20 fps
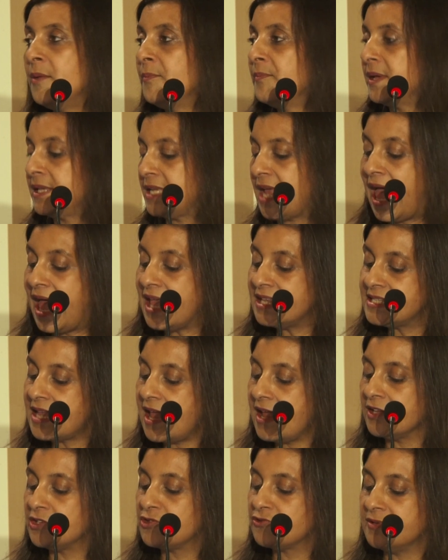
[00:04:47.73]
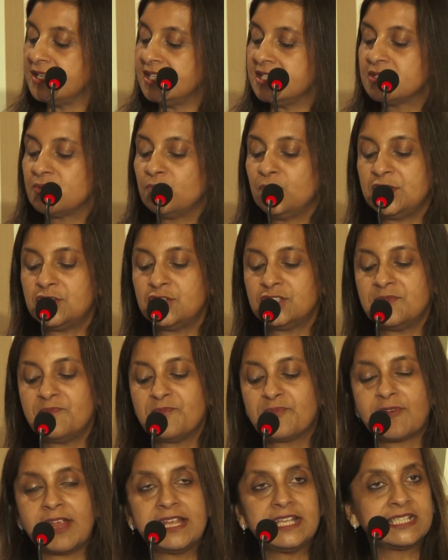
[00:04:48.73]
but as actuaries, we should
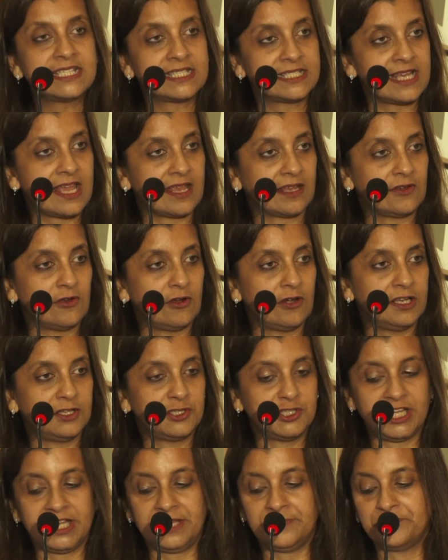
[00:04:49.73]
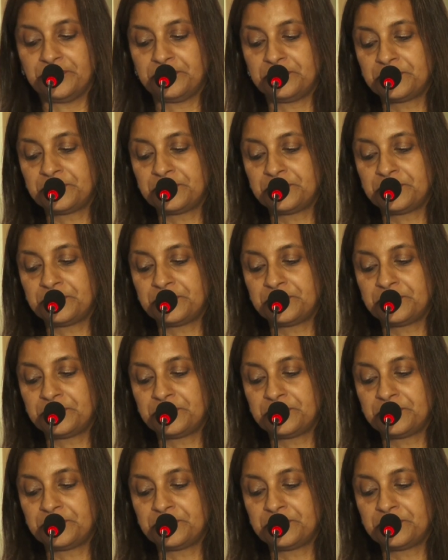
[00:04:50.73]
embrace technology